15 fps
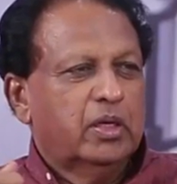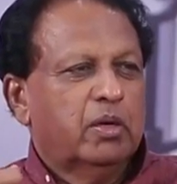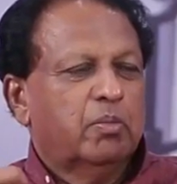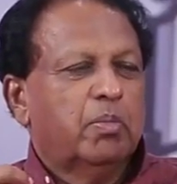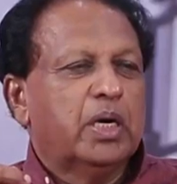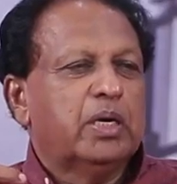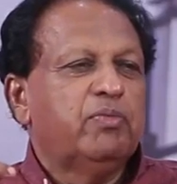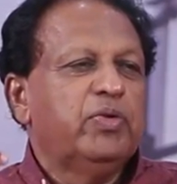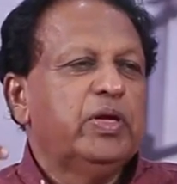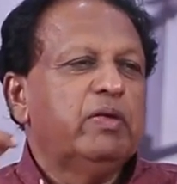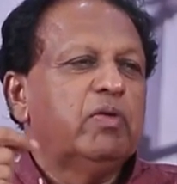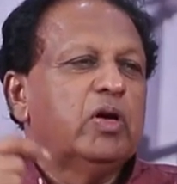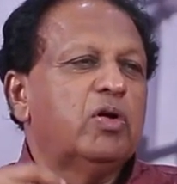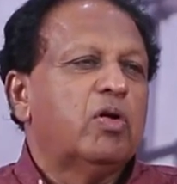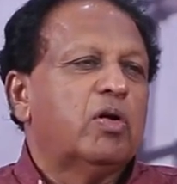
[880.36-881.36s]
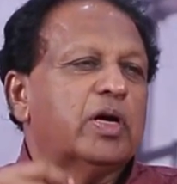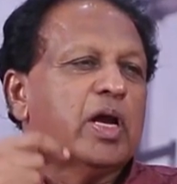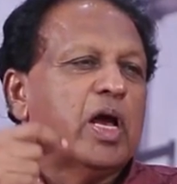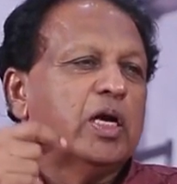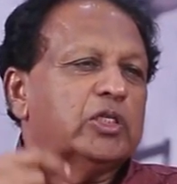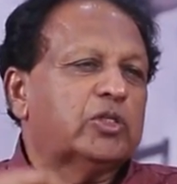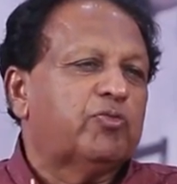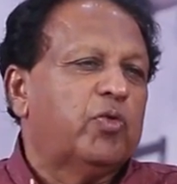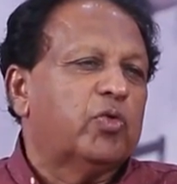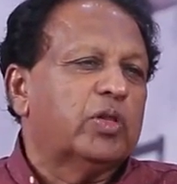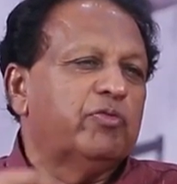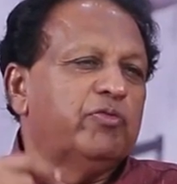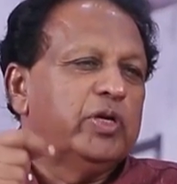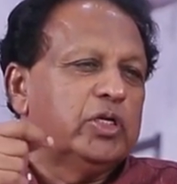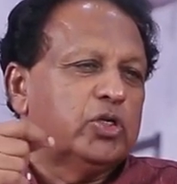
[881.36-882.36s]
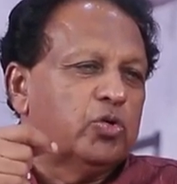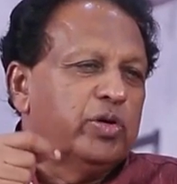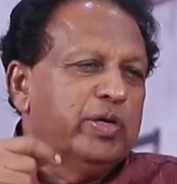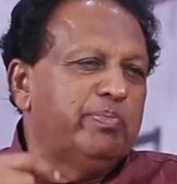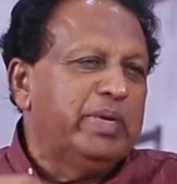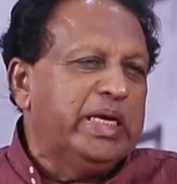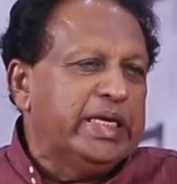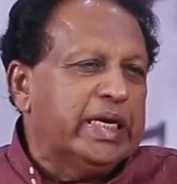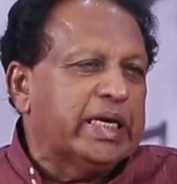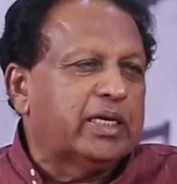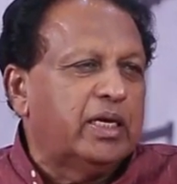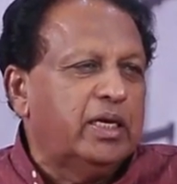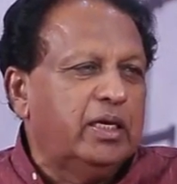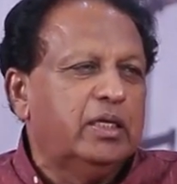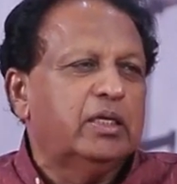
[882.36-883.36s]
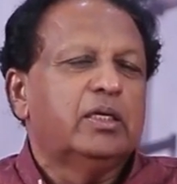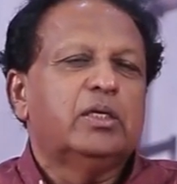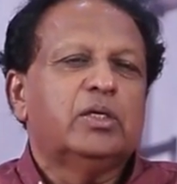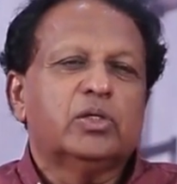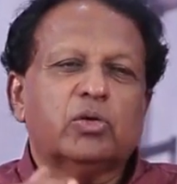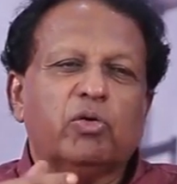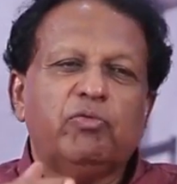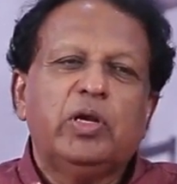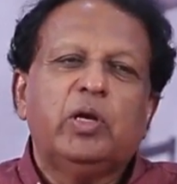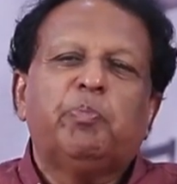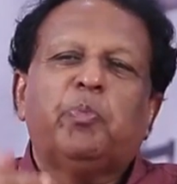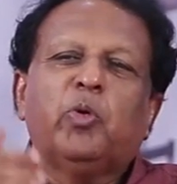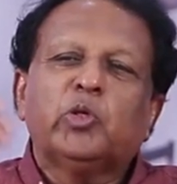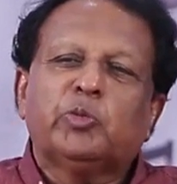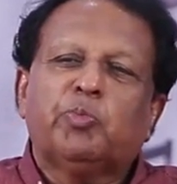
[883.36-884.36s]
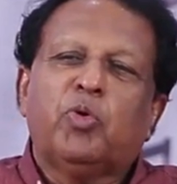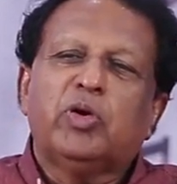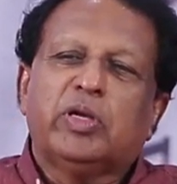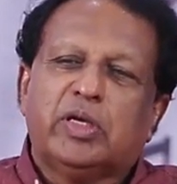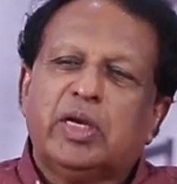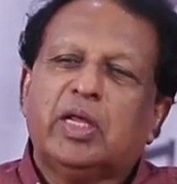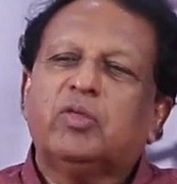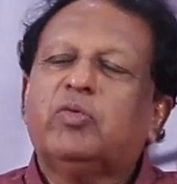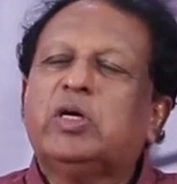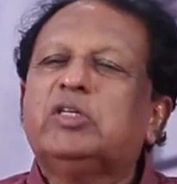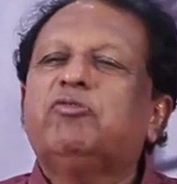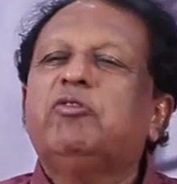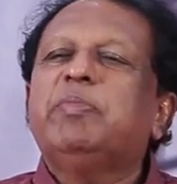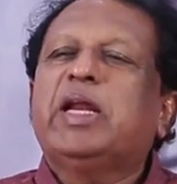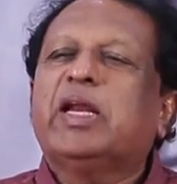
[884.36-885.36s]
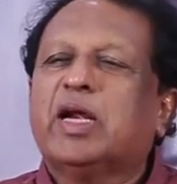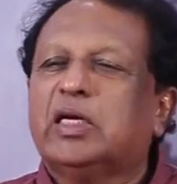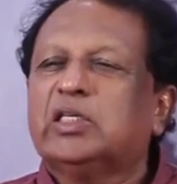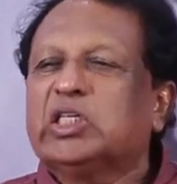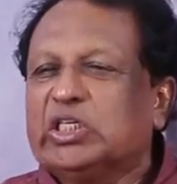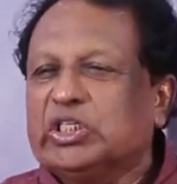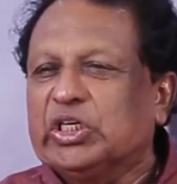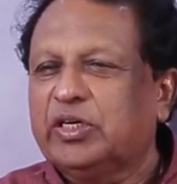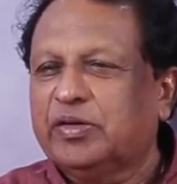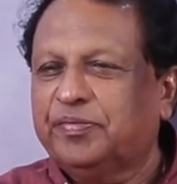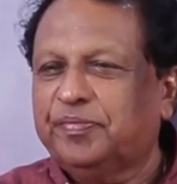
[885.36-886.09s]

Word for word: but we will not ask for the veto immediately, so we'll postpone it. In other words, we made a concession.